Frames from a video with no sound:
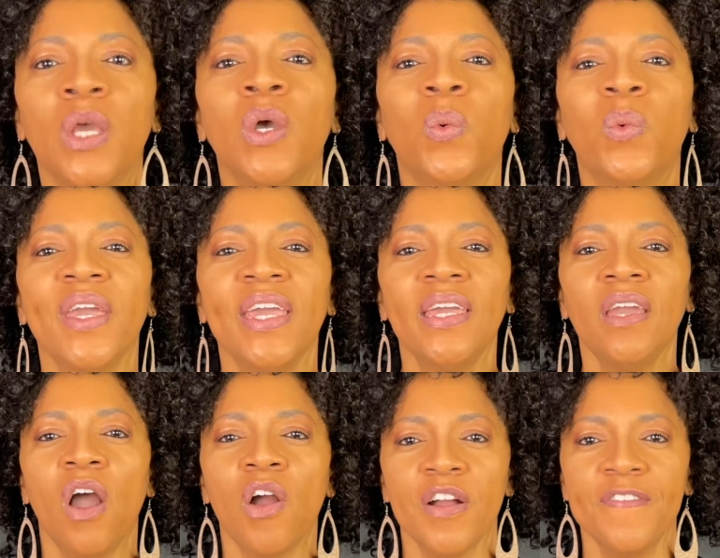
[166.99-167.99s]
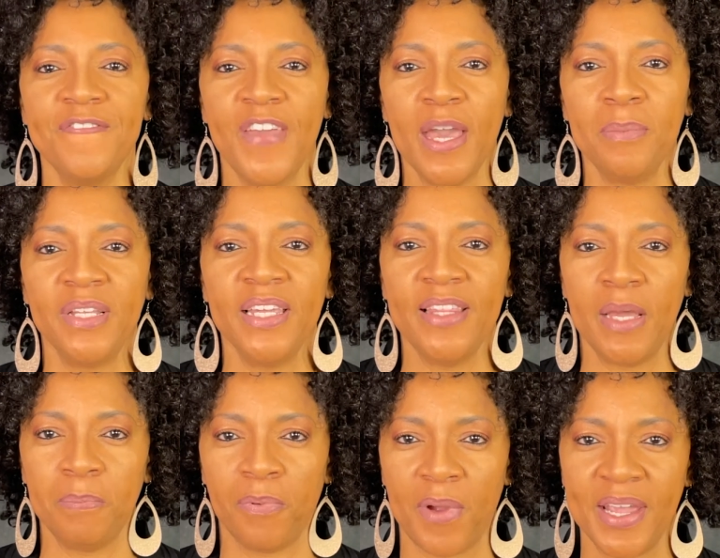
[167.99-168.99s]
We are a family
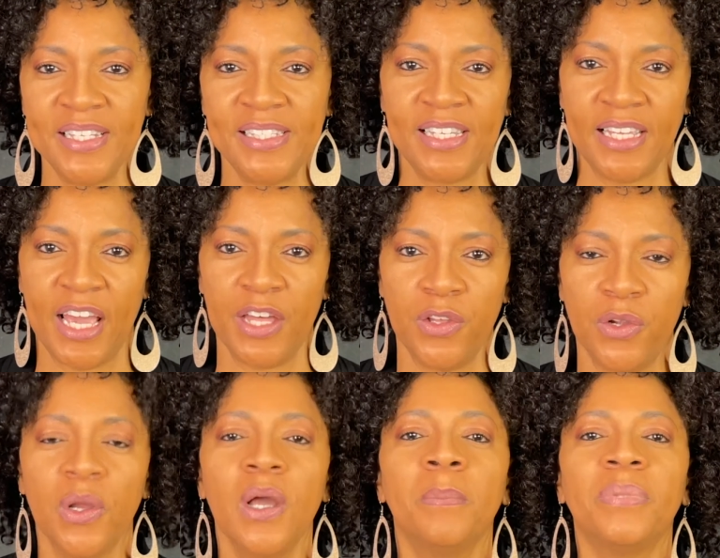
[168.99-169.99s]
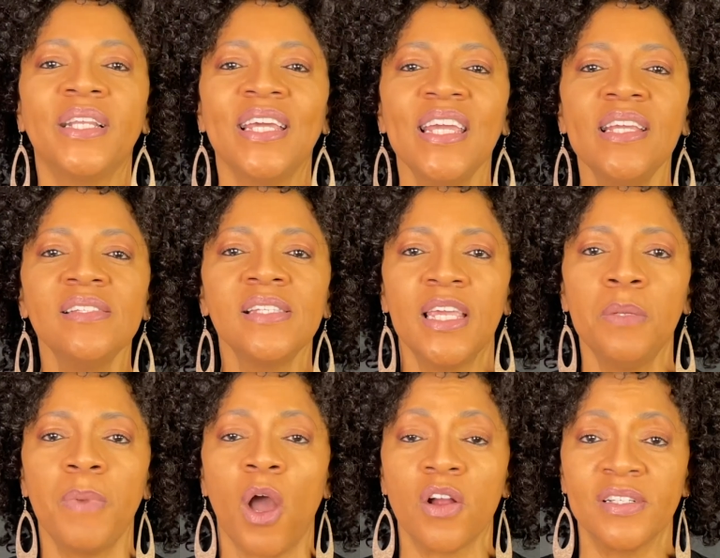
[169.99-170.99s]
that prays together. Please keep
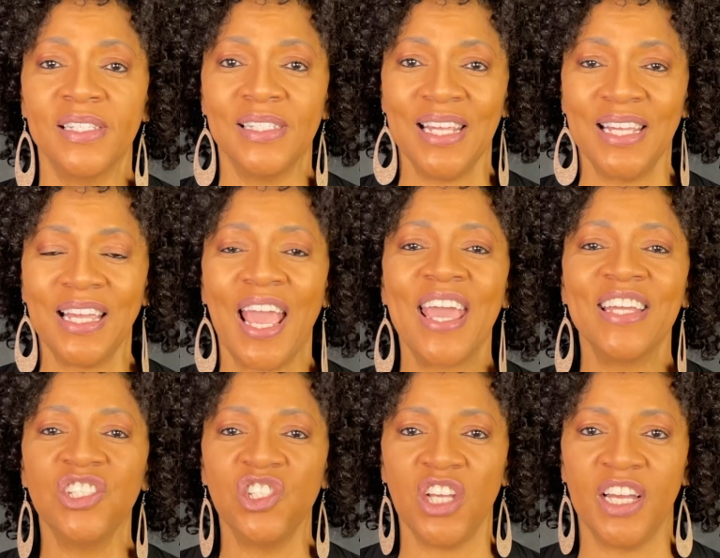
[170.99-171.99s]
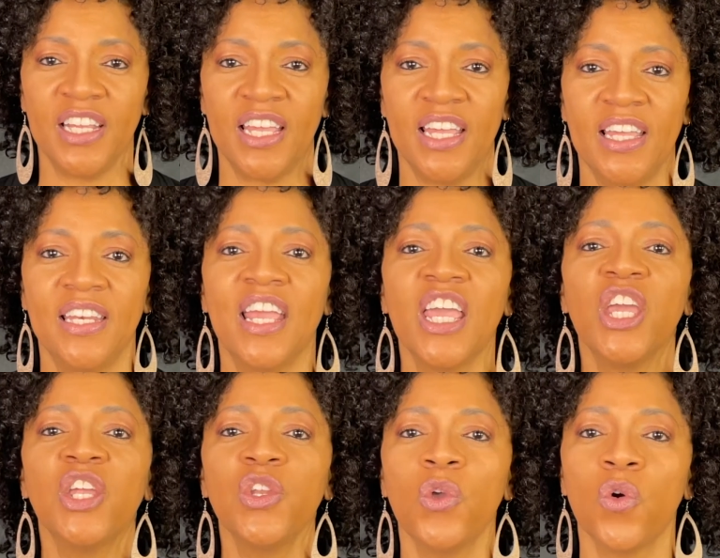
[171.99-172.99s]
our sick and shut in
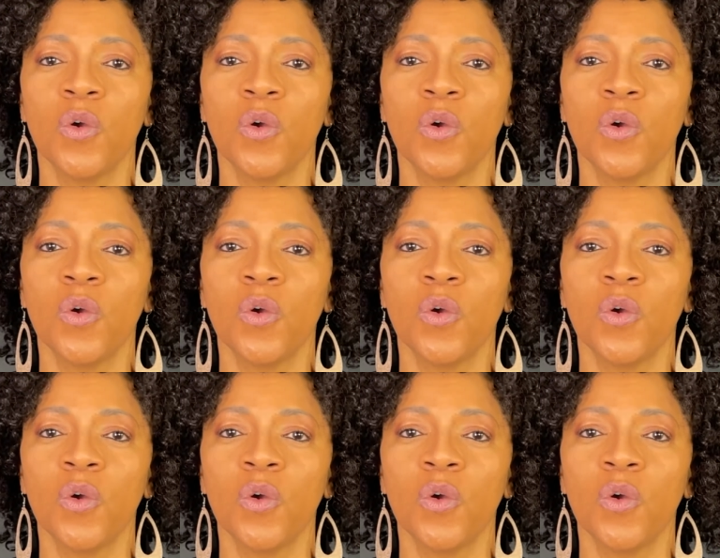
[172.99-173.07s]
your